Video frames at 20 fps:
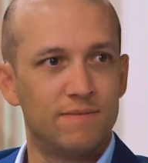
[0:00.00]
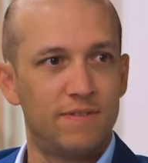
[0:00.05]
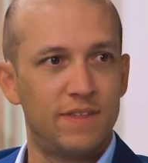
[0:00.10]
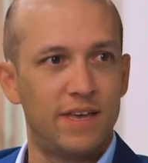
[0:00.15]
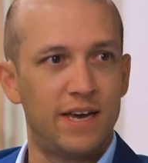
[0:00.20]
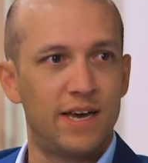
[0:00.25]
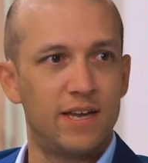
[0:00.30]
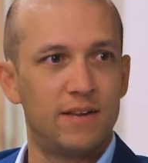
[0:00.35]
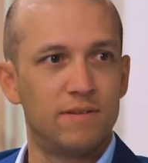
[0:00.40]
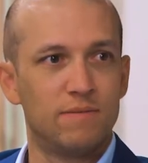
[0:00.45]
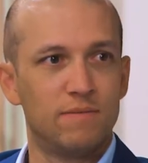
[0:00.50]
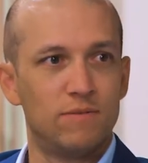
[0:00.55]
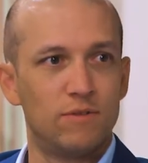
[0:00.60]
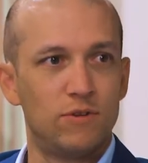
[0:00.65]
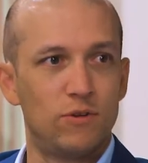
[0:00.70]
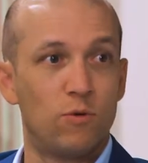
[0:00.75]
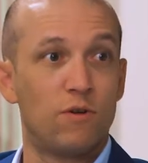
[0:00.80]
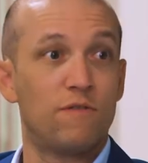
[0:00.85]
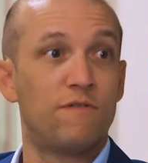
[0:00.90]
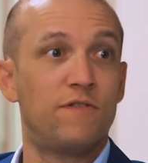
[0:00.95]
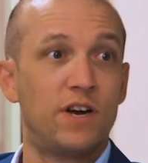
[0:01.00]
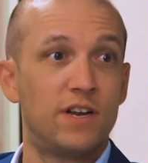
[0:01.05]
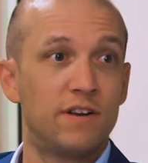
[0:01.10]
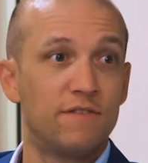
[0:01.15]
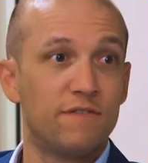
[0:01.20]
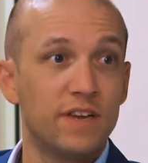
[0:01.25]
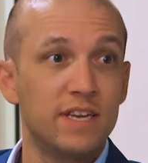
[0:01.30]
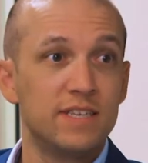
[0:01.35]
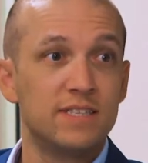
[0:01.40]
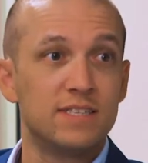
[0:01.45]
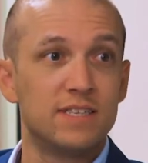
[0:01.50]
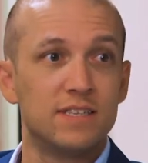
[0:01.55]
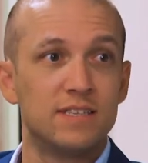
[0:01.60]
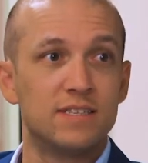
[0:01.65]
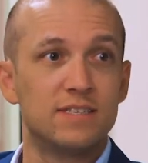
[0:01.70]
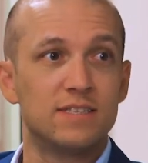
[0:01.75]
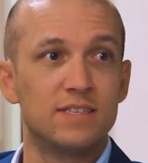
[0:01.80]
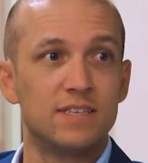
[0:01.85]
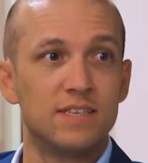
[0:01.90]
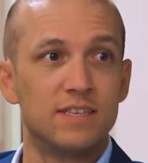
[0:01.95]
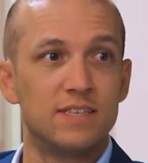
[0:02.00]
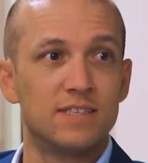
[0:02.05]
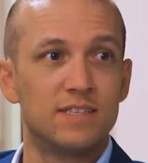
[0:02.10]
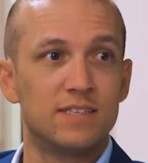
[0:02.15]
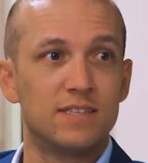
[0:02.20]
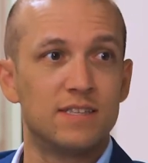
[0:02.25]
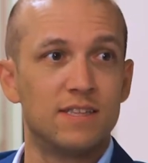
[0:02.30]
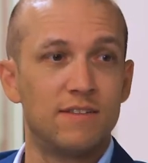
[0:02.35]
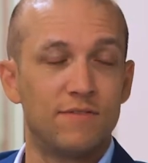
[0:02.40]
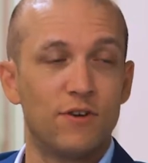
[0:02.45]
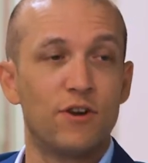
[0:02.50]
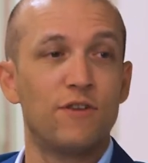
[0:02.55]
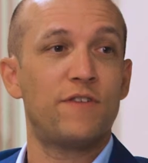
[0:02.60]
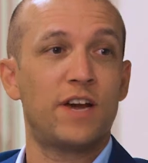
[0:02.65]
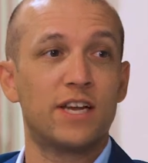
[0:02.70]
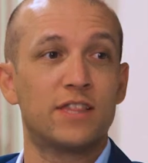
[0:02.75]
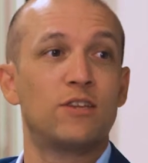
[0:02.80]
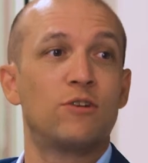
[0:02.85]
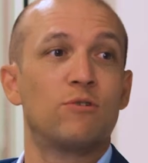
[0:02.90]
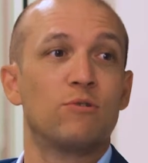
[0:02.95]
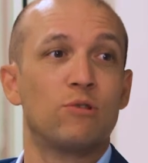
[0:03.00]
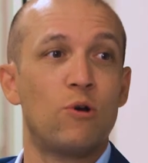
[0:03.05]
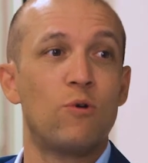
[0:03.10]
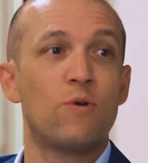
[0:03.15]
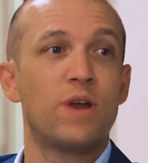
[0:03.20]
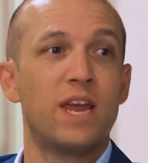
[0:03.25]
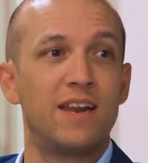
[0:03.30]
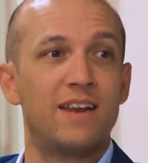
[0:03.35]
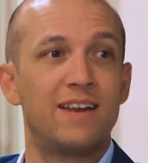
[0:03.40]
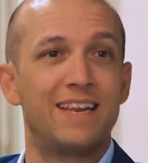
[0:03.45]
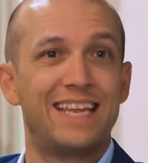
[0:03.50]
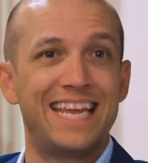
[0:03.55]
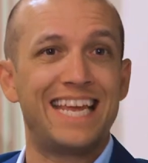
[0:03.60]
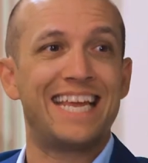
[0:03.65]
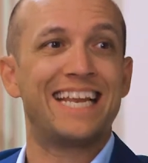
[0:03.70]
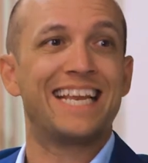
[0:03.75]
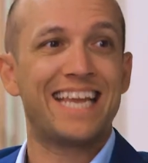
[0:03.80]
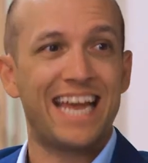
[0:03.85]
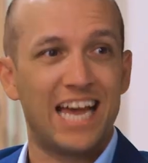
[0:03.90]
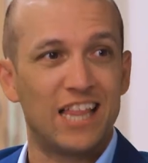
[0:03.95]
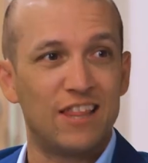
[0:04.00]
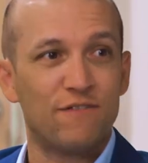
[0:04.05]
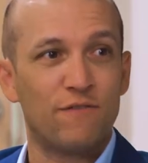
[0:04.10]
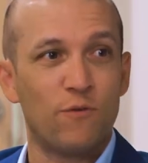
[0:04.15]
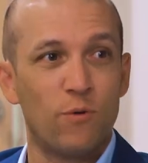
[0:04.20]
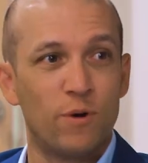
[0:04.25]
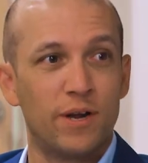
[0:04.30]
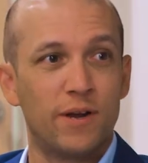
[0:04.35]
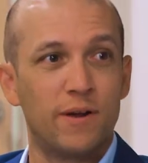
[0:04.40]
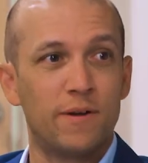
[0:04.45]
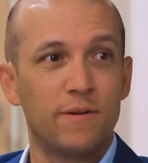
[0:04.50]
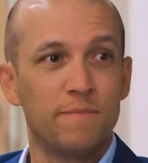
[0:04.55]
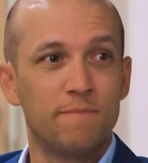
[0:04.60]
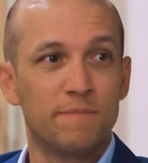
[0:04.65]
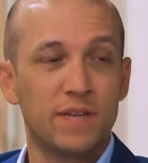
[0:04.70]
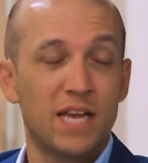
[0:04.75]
that your fund faces is the fact that you're located in California.